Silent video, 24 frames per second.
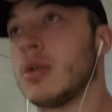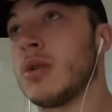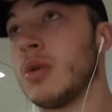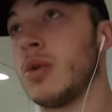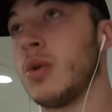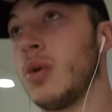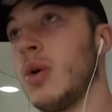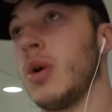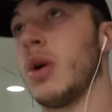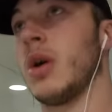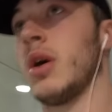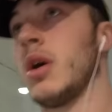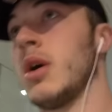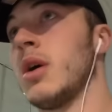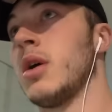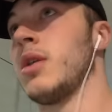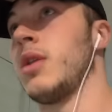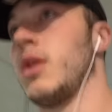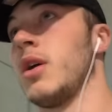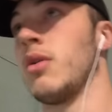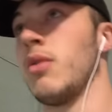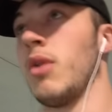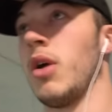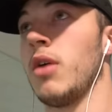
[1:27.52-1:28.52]
to
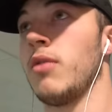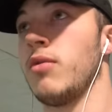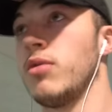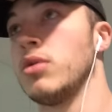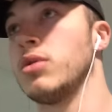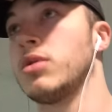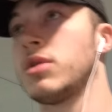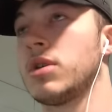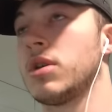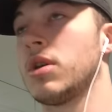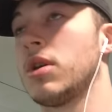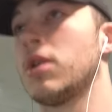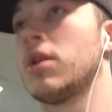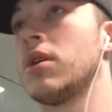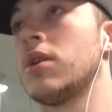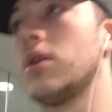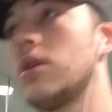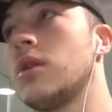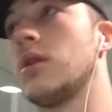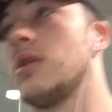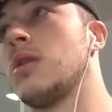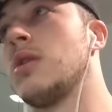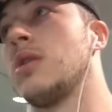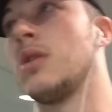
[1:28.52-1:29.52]
the arrivals.
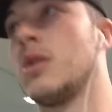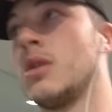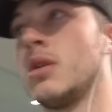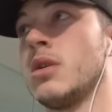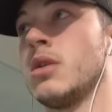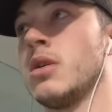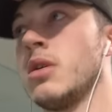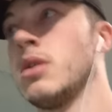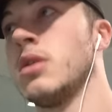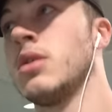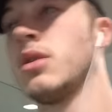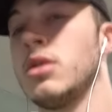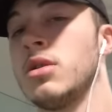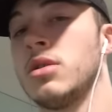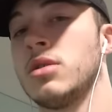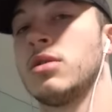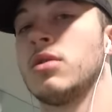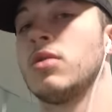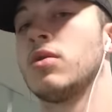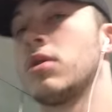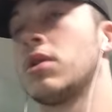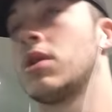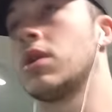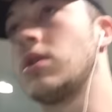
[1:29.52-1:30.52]

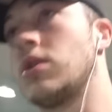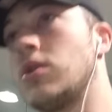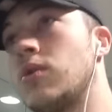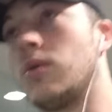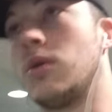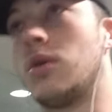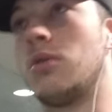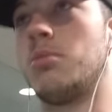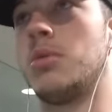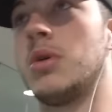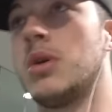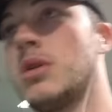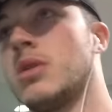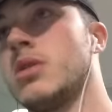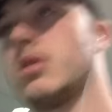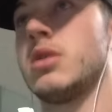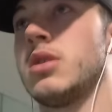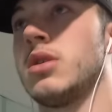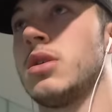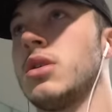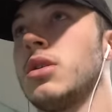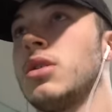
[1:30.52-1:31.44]
So I'll catch you in a bit.